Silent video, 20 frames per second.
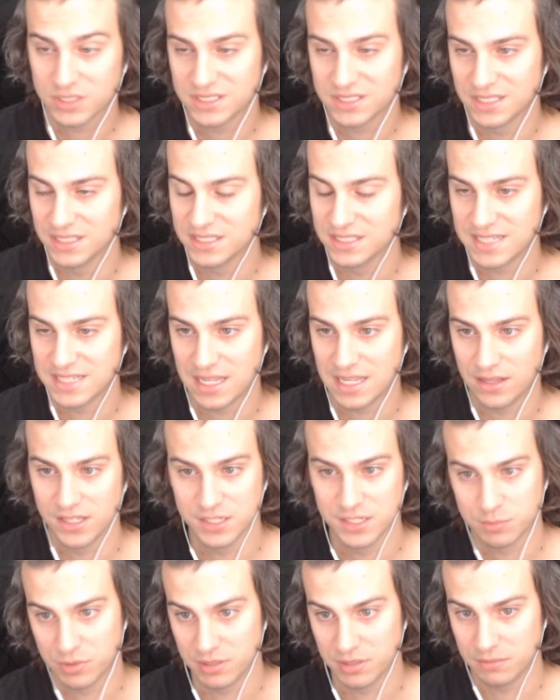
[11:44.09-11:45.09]
And this stat line's
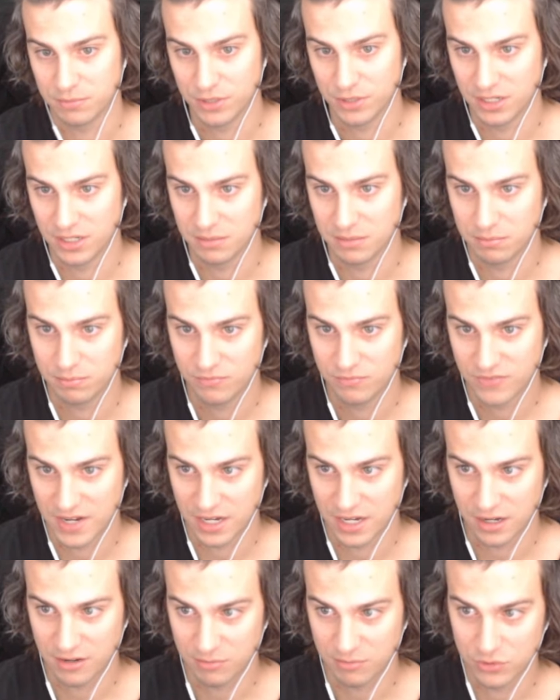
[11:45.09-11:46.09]
pretty good at fending
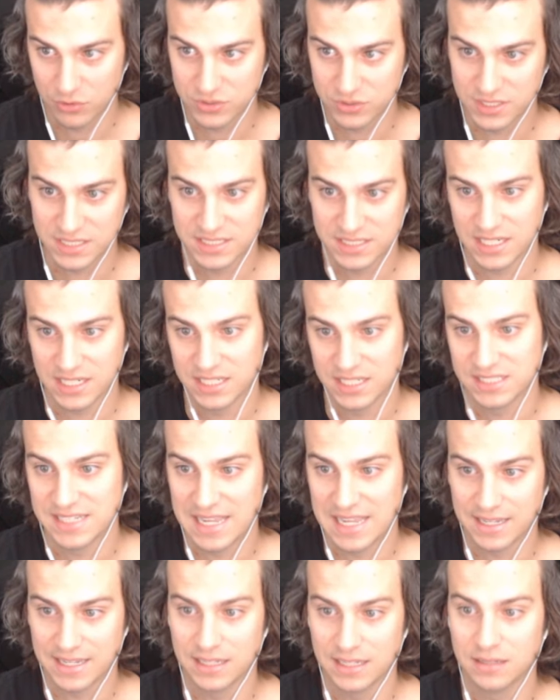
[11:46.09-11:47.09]
off most things that can
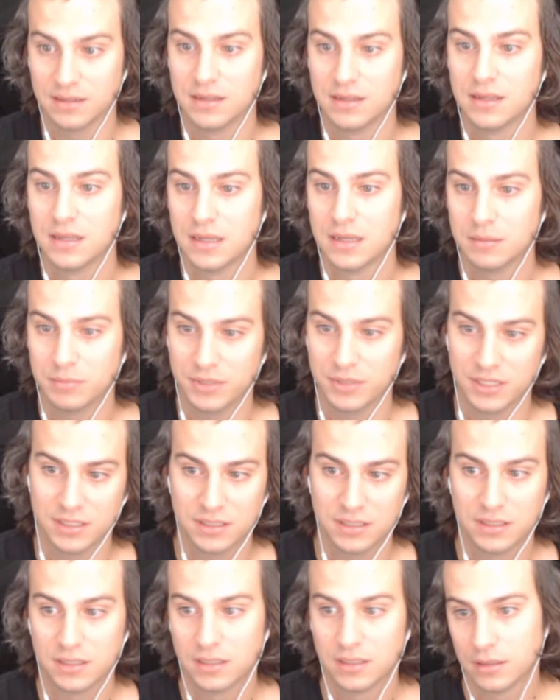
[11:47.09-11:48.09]
attack it. But
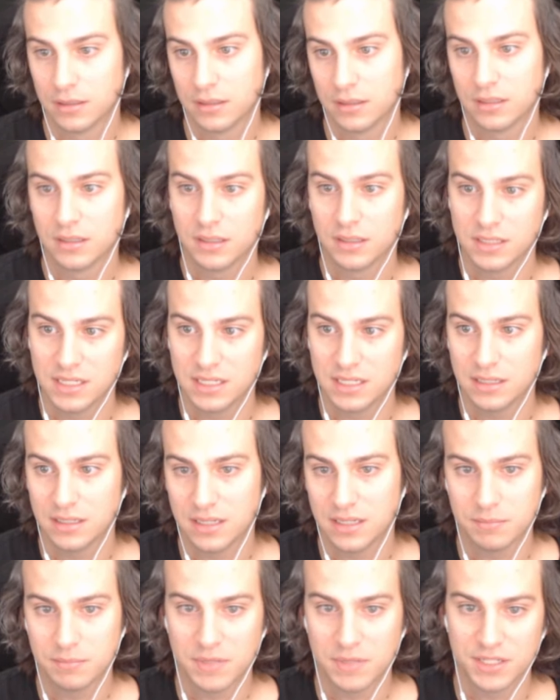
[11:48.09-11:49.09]

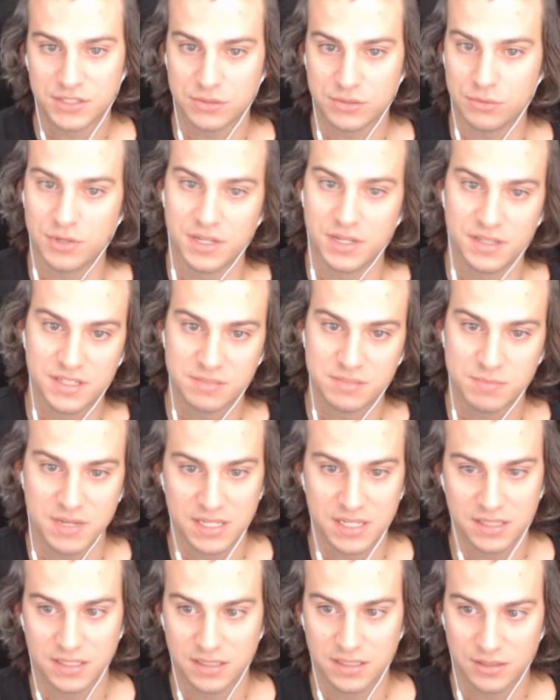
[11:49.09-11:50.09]
I'm not sold on this being
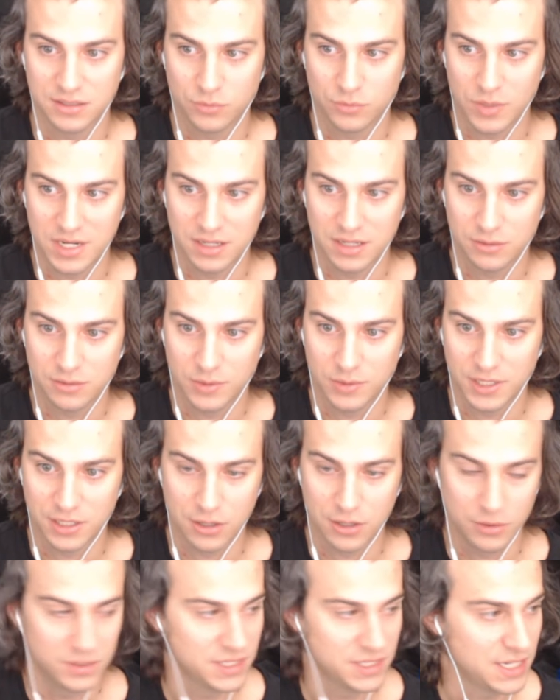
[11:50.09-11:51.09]
the way to go
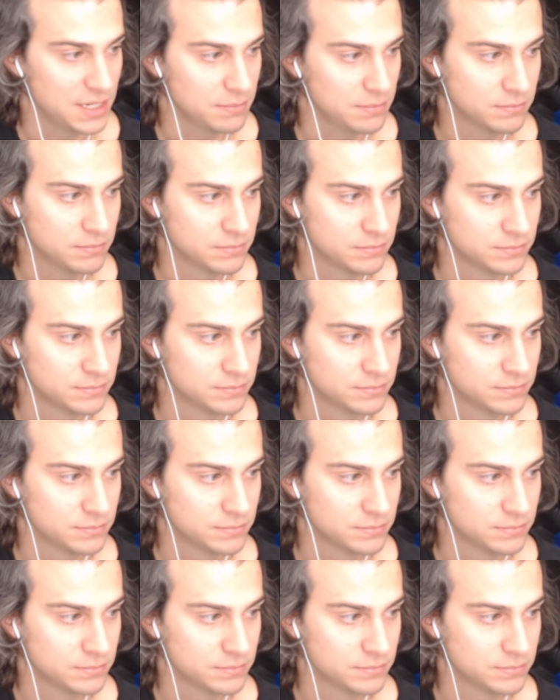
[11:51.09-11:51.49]
in the game.